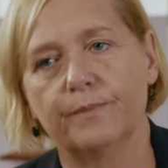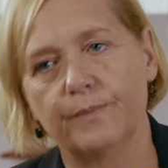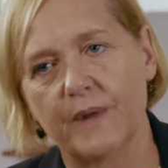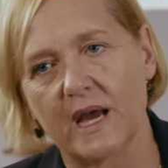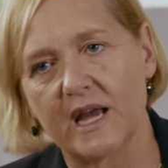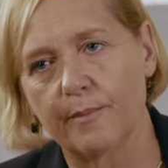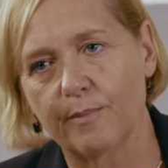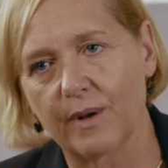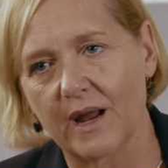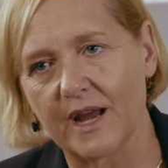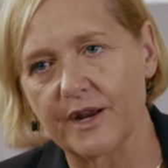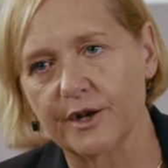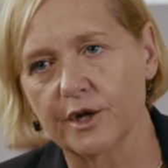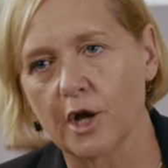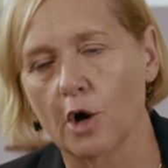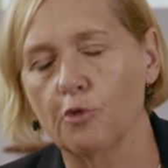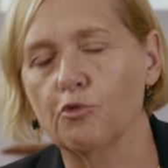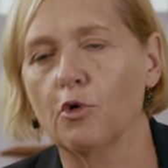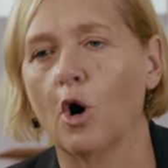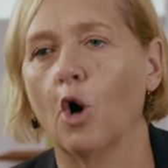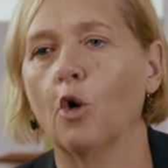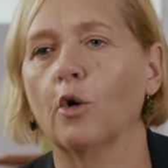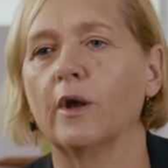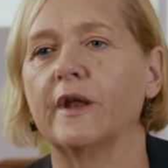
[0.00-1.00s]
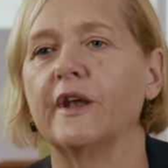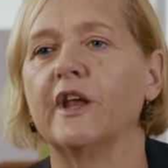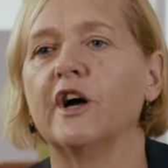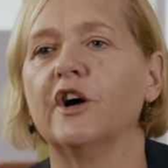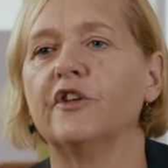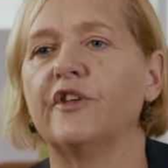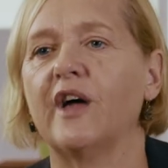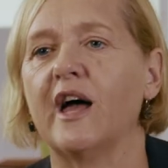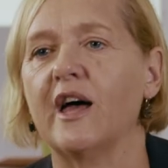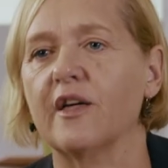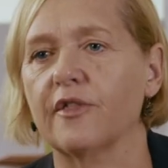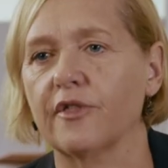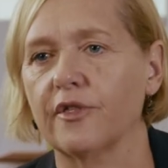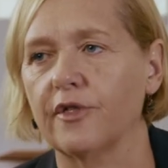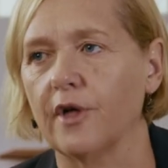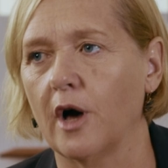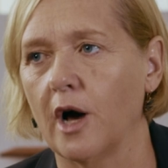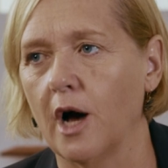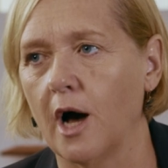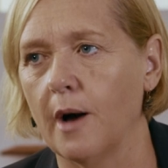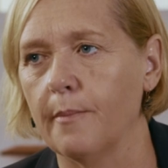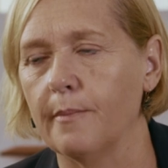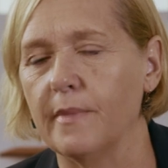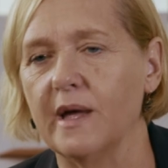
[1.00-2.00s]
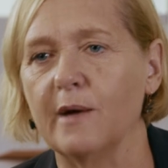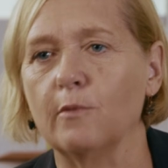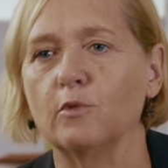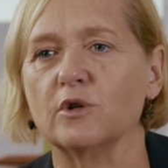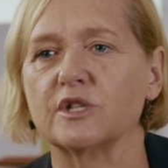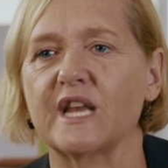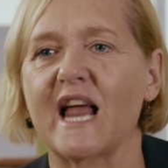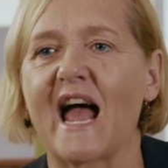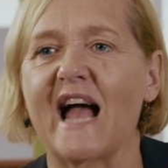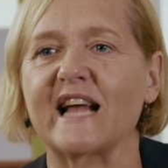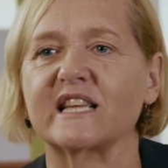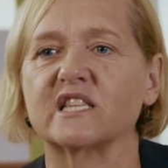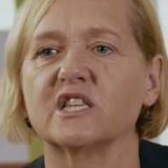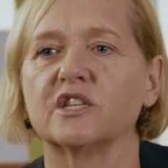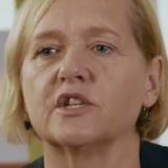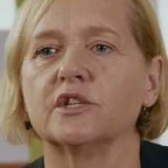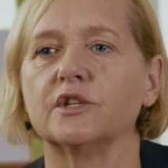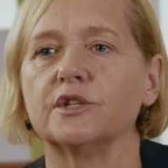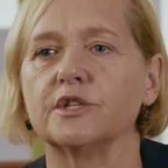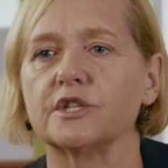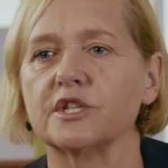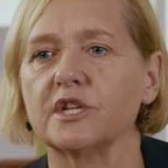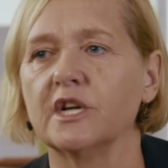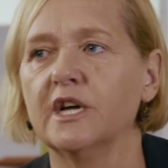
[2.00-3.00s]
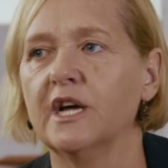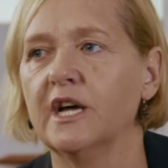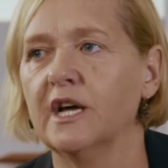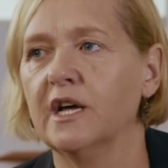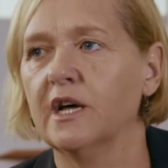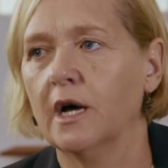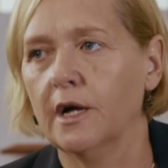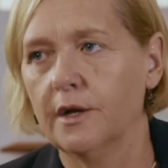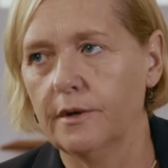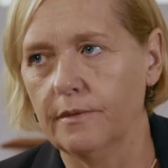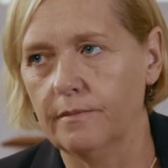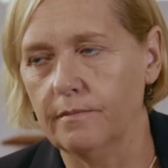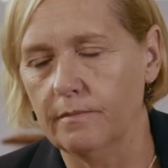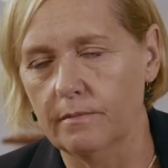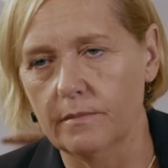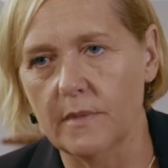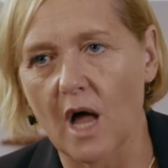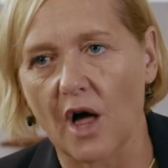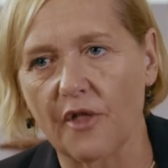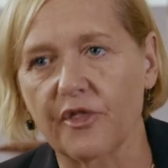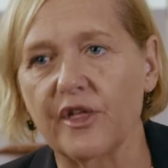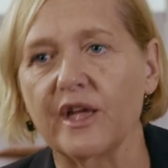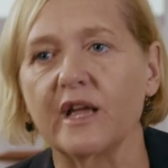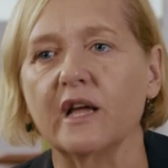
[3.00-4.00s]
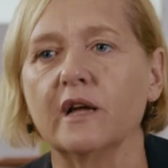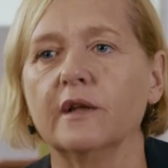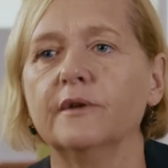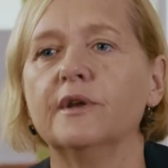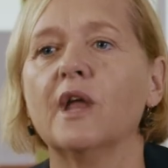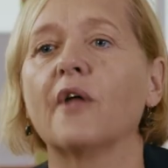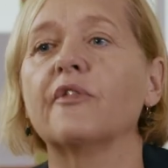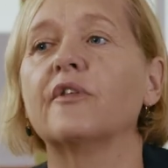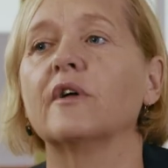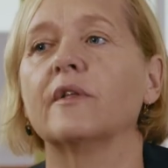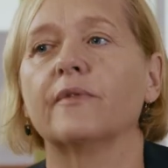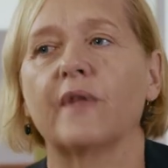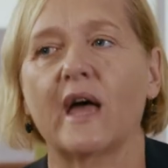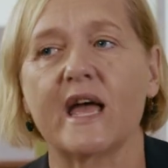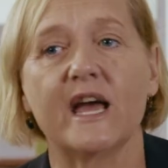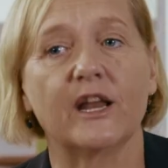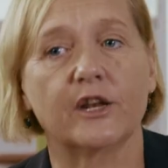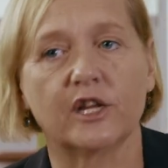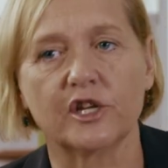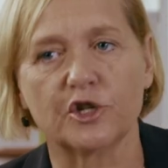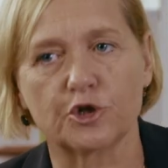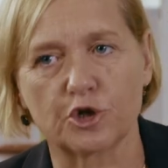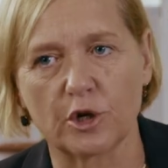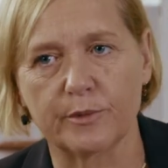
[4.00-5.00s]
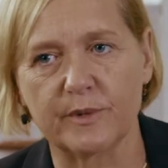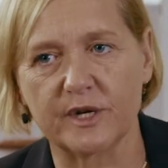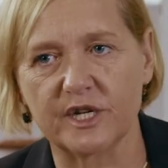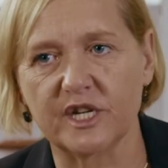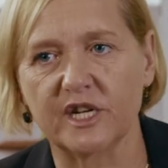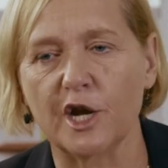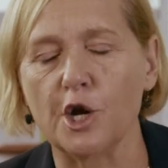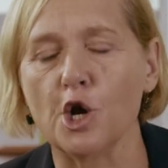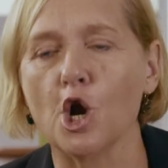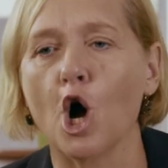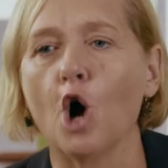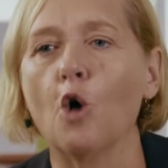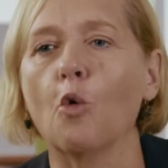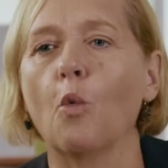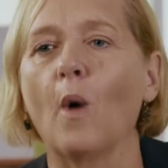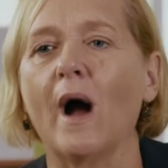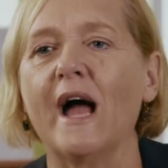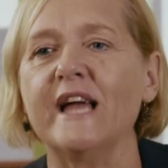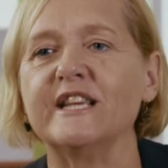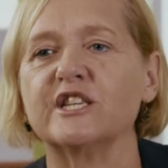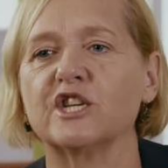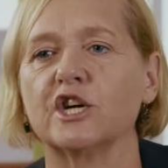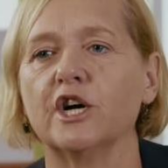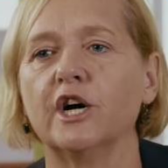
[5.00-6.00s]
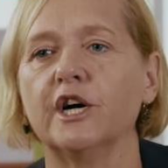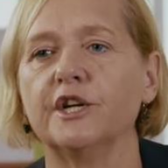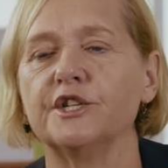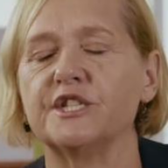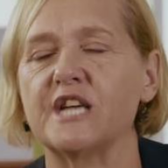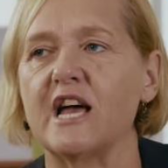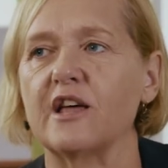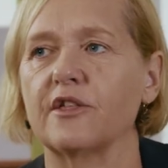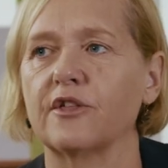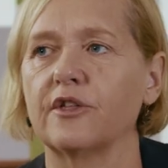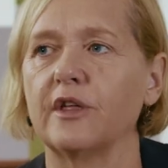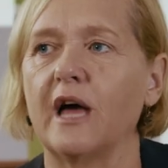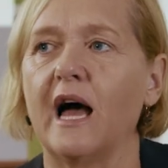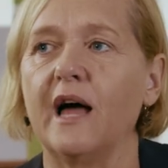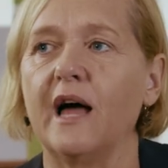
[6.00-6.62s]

they had played no role in her death. It was an accident. Nothing, they had contributed in no way to her death,